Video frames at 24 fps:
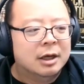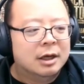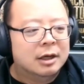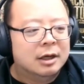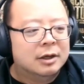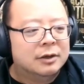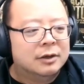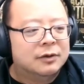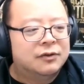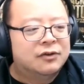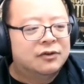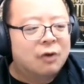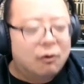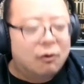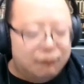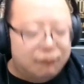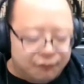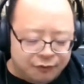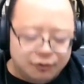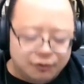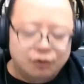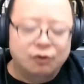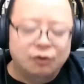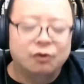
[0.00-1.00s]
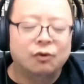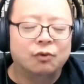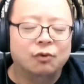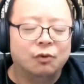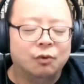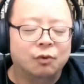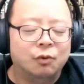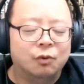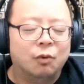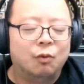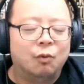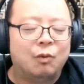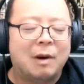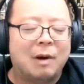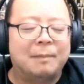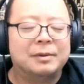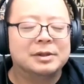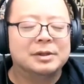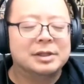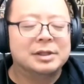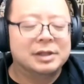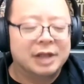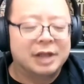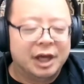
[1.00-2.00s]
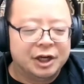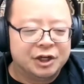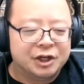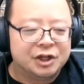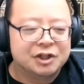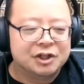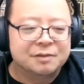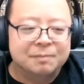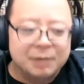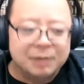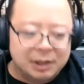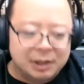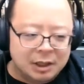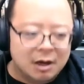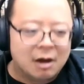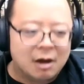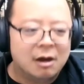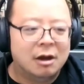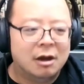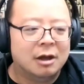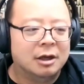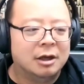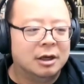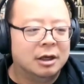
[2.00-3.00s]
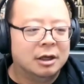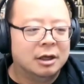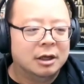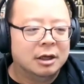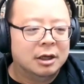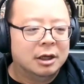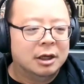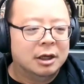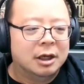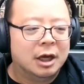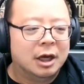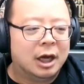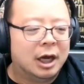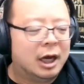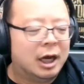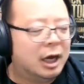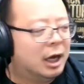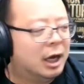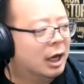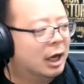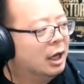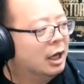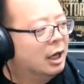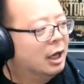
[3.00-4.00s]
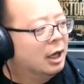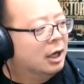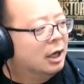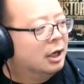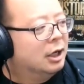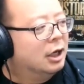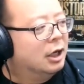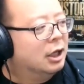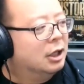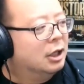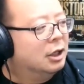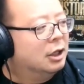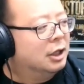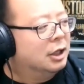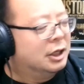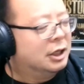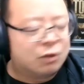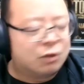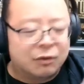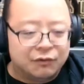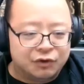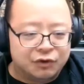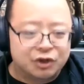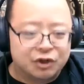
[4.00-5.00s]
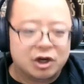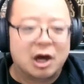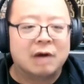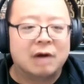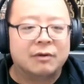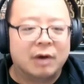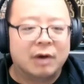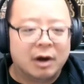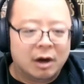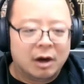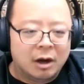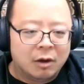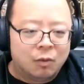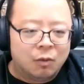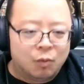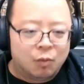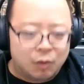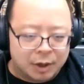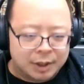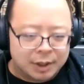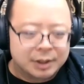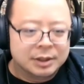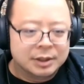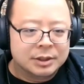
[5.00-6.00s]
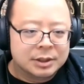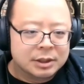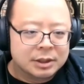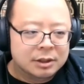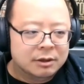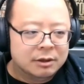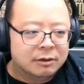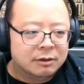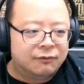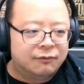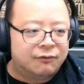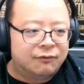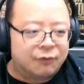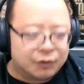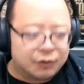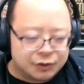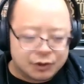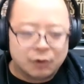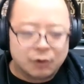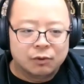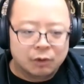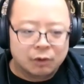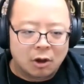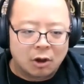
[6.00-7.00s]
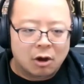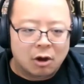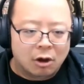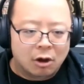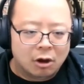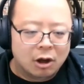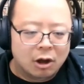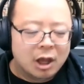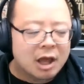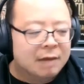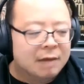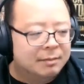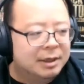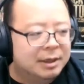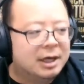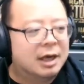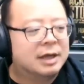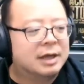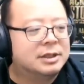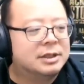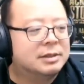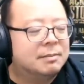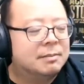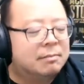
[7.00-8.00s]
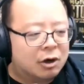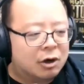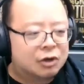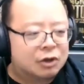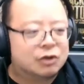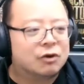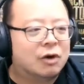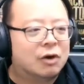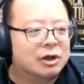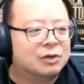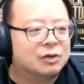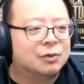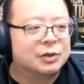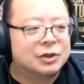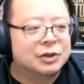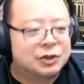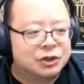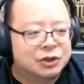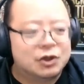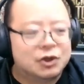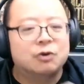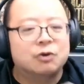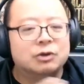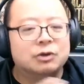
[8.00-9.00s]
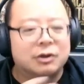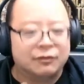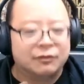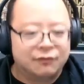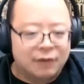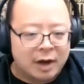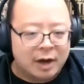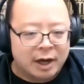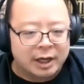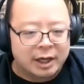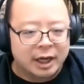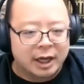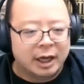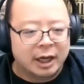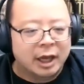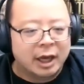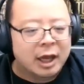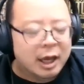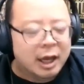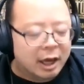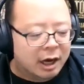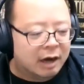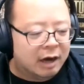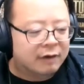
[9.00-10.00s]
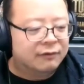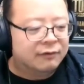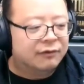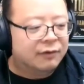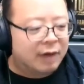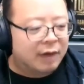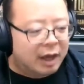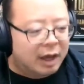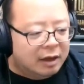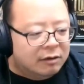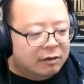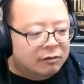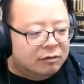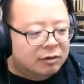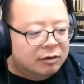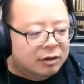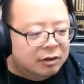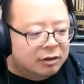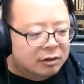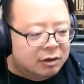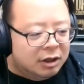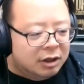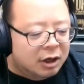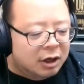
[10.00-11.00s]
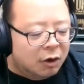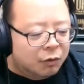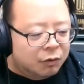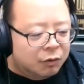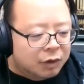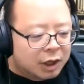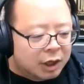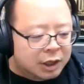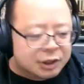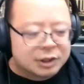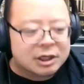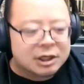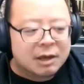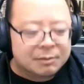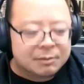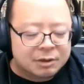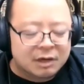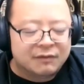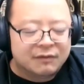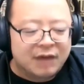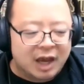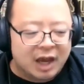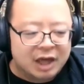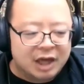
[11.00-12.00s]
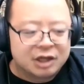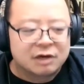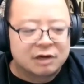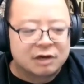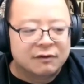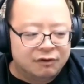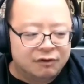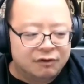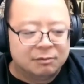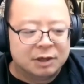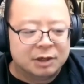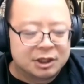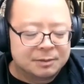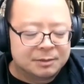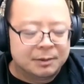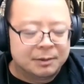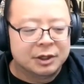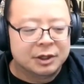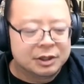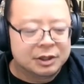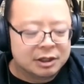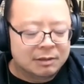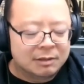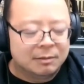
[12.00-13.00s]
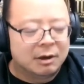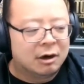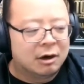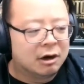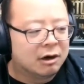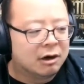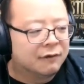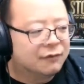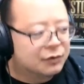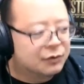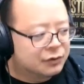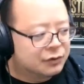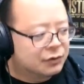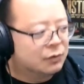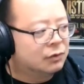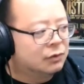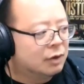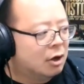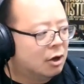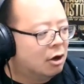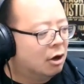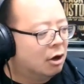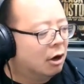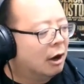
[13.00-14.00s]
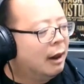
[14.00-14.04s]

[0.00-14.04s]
so few representations beyond uh, these sort of genre ones for so long, because martial arts was so defining of the consumption of Asian film experience in America for so long,